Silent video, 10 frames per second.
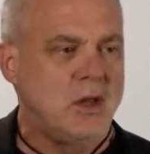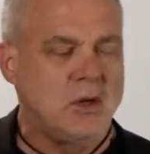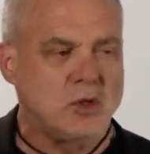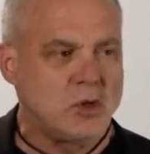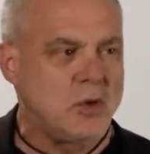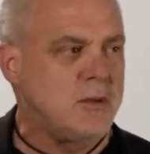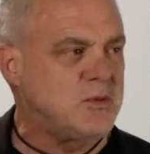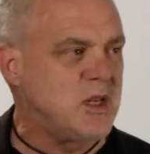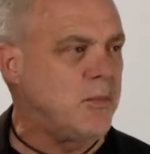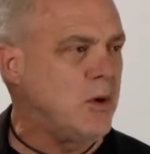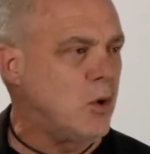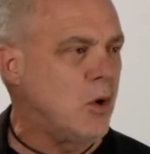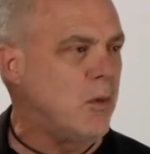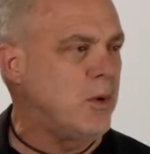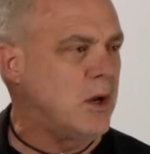those creeps up in
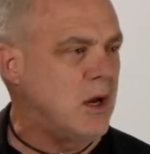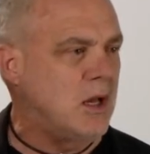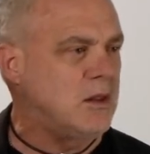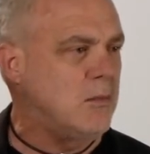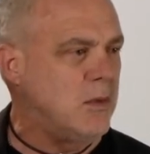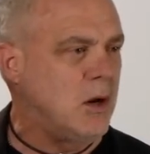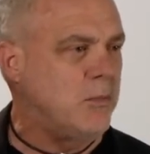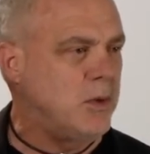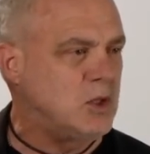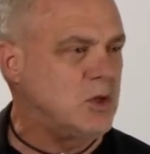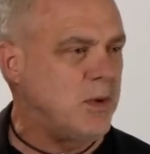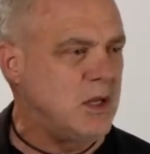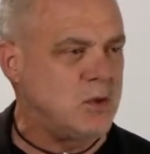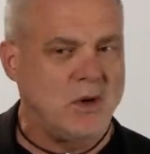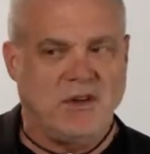corporate cut the merit budget
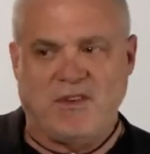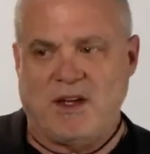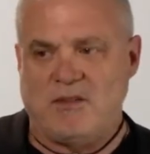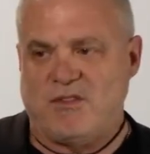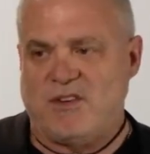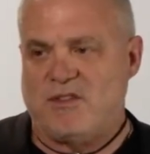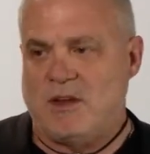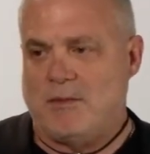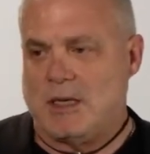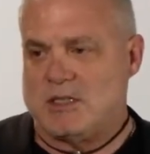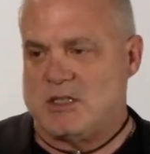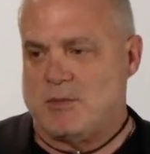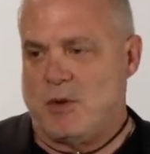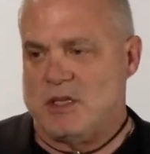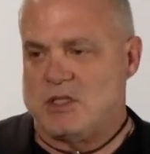by 25 to 50 basis
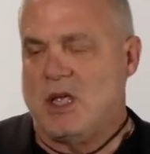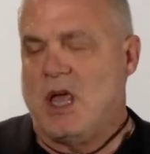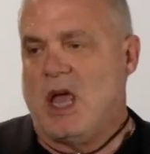points,